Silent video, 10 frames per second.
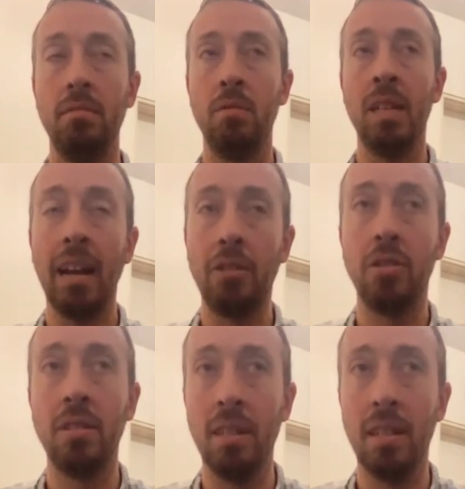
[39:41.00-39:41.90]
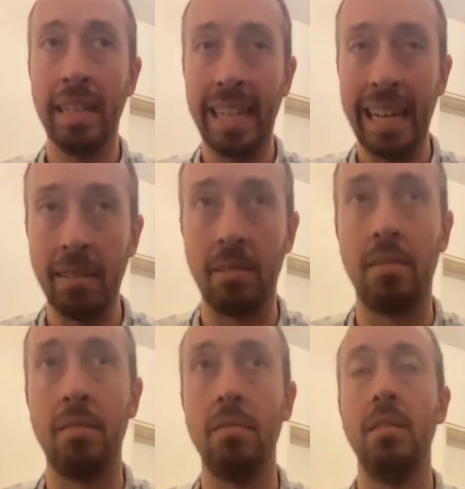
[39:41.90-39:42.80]
reaction
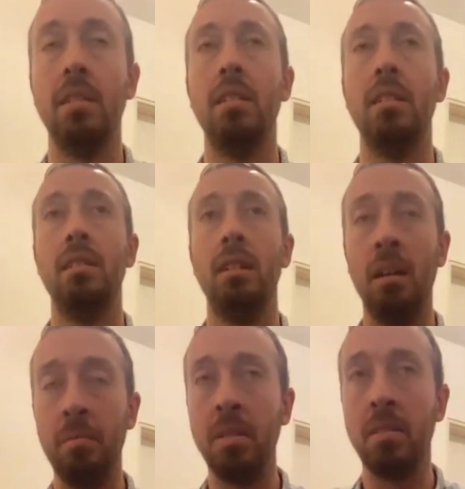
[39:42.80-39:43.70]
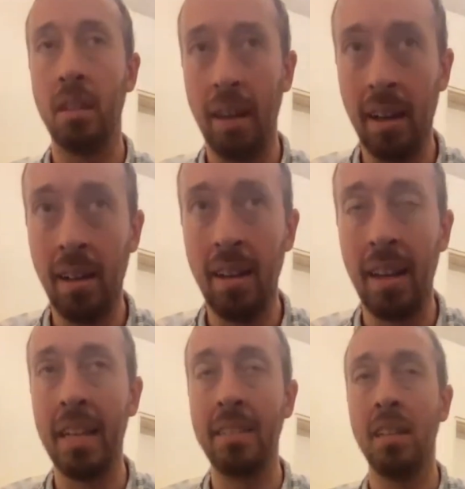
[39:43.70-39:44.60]
against Am Yisrael.
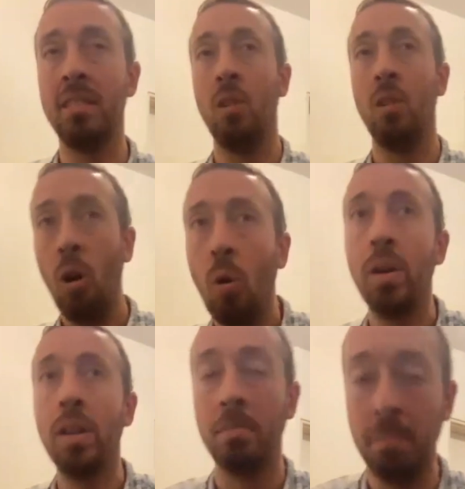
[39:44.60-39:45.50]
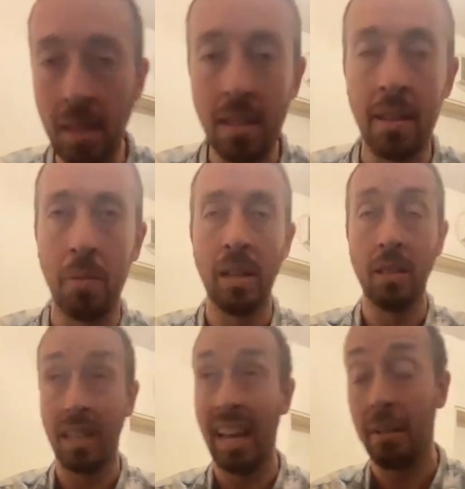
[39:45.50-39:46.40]
And that doesn't always mean that
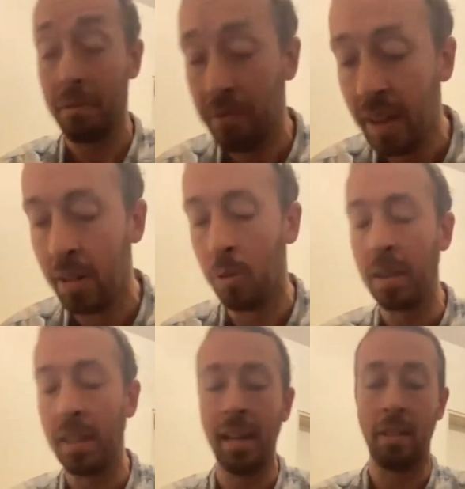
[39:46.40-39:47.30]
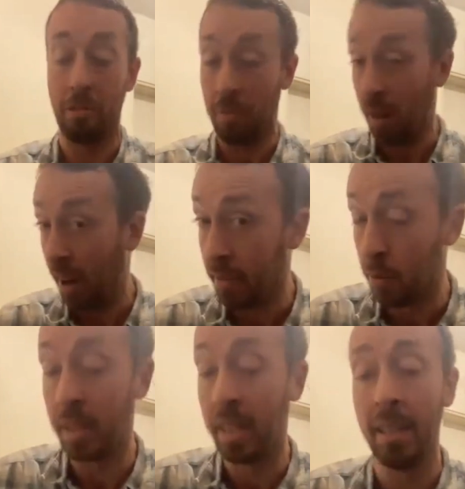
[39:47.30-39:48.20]
we can't fit or we can't
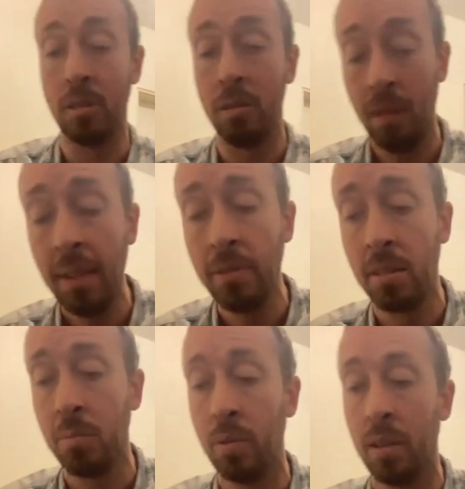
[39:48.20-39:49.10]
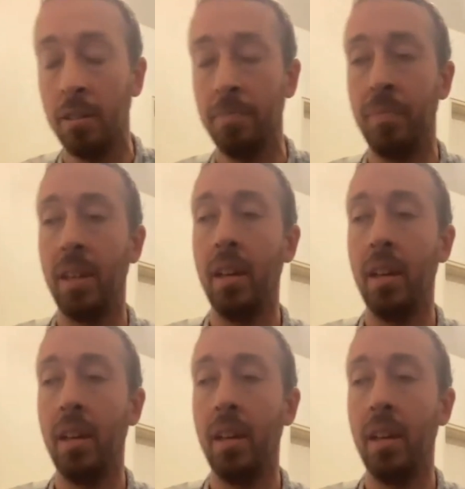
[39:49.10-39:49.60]
thrive or we can't survive somewhere,